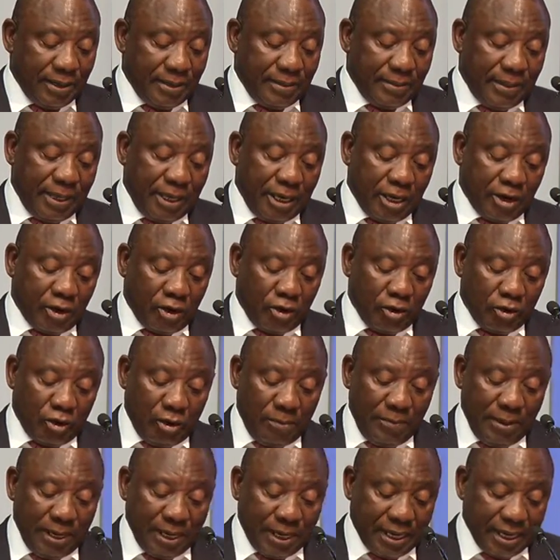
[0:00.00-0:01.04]
the
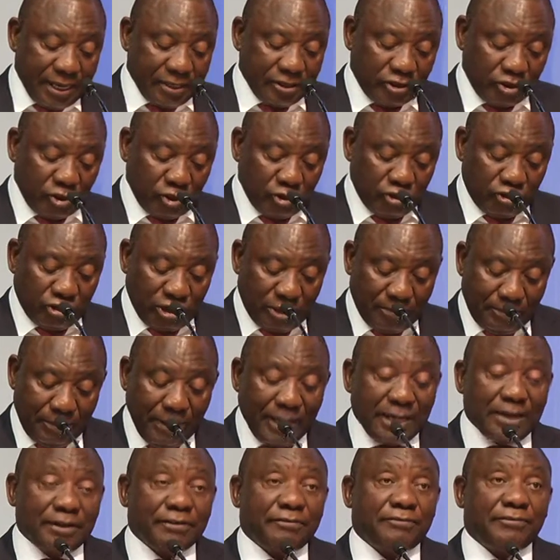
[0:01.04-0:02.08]
economic and social
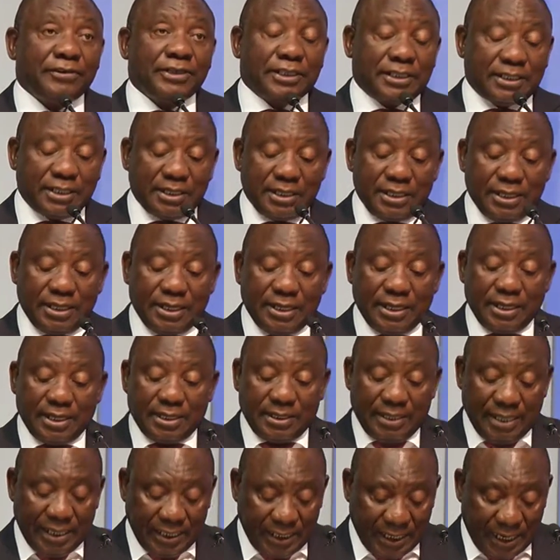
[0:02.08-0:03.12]
benefit
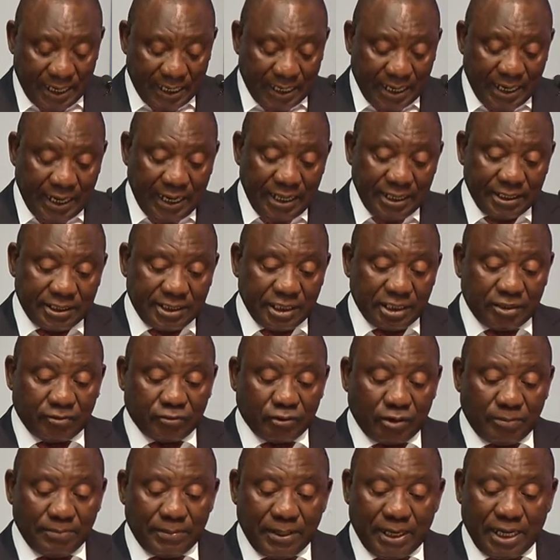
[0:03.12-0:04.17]
that arises
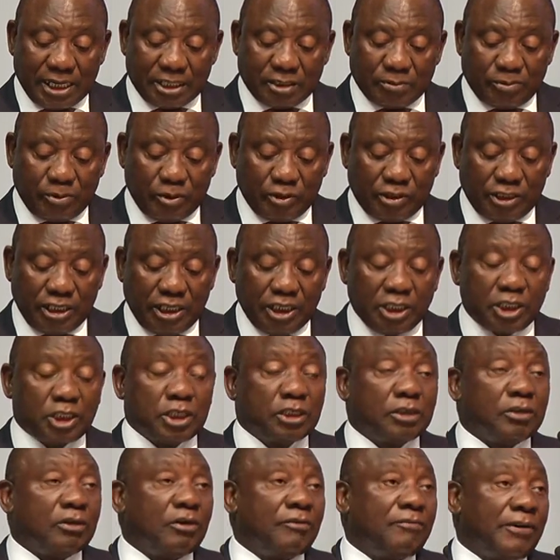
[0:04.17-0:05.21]
from the
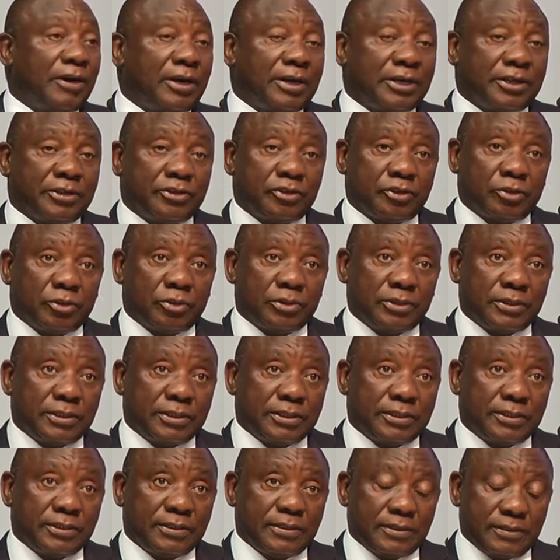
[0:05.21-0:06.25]
exploitation of our
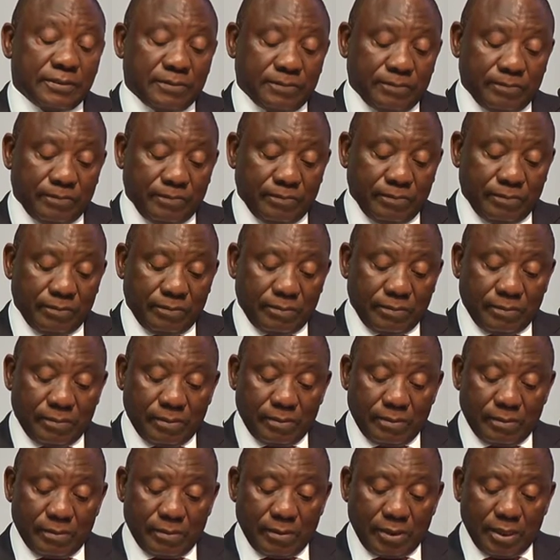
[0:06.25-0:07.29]
resources.
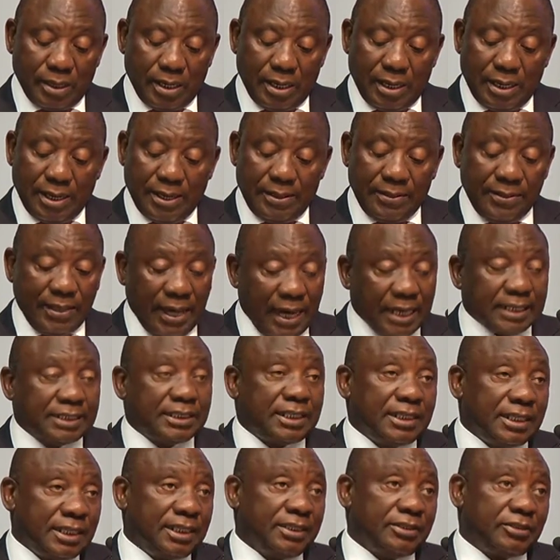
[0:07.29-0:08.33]

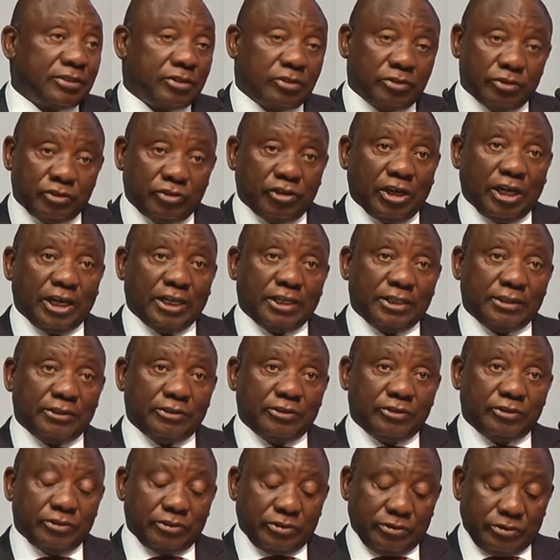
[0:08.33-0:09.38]
That needs to
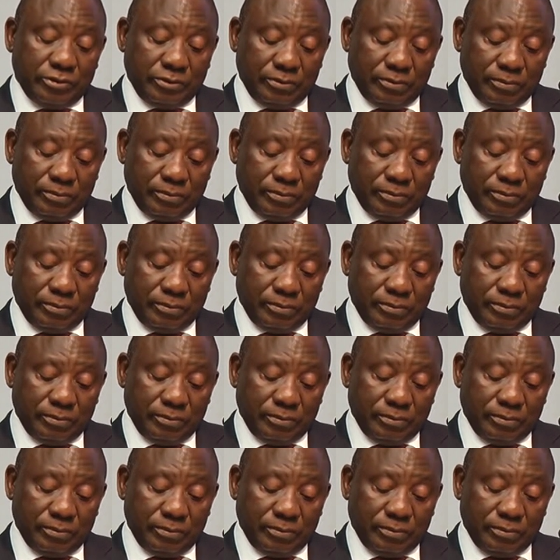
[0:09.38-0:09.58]
change.